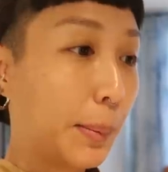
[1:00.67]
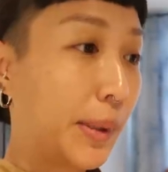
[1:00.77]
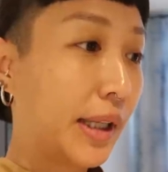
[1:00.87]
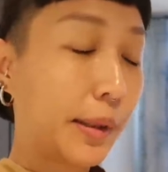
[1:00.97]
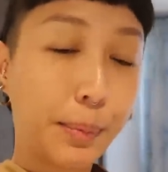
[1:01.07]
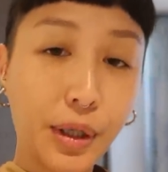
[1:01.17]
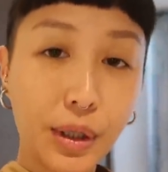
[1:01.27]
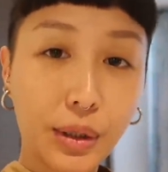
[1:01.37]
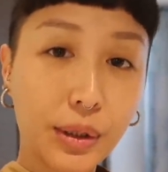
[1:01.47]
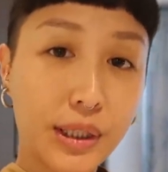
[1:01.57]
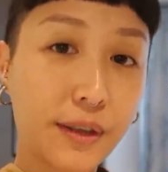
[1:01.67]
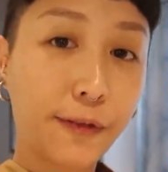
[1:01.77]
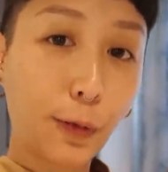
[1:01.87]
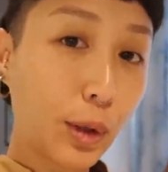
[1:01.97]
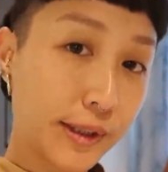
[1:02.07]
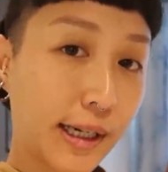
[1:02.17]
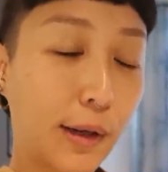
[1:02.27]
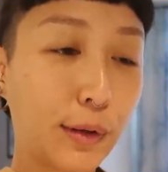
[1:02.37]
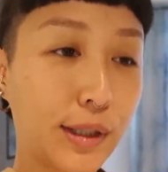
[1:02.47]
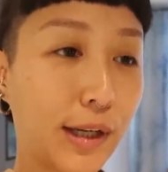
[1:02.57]
but the Pearl is a four-star
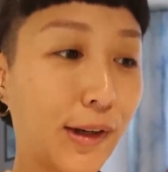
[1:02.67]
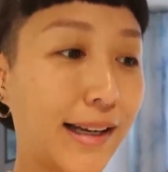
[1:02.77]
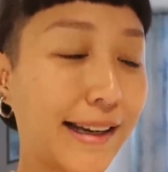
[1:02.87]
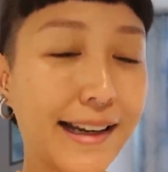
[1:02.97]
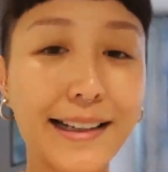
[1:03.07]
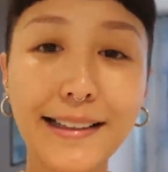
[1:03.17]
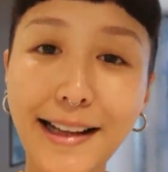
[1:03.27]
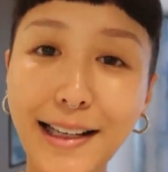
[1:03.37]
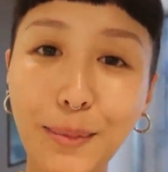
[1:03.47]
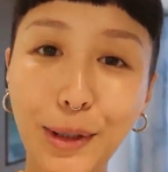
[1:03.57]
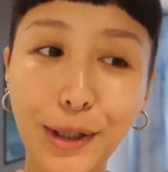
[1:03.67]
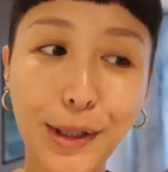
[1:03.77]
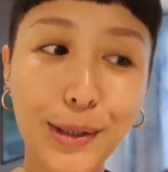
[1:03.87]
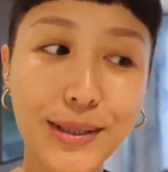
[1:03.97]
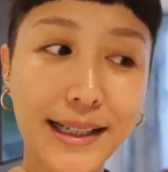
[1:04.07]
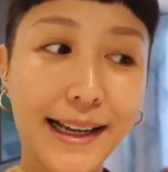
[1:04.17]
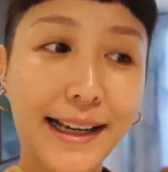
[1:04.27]
hotel, and I kind of like it because